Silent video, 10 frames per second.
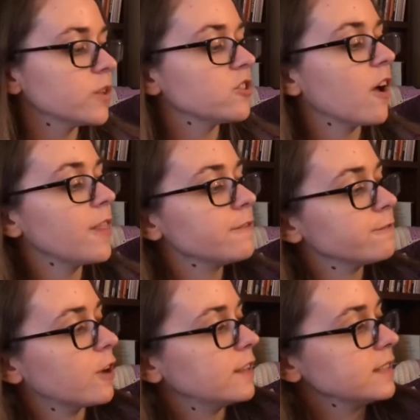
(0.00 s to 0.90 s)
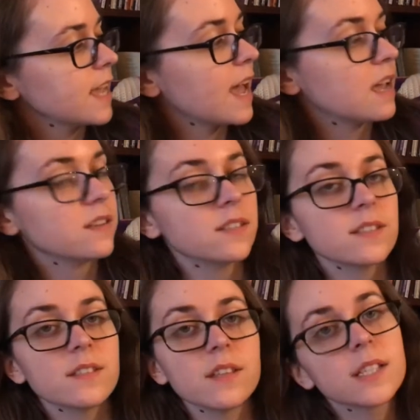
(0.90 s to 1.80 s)
which on the front
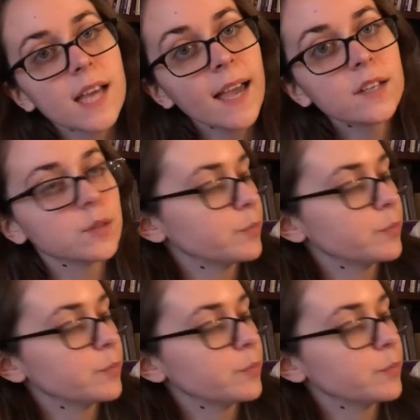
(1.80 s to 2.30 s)
has the title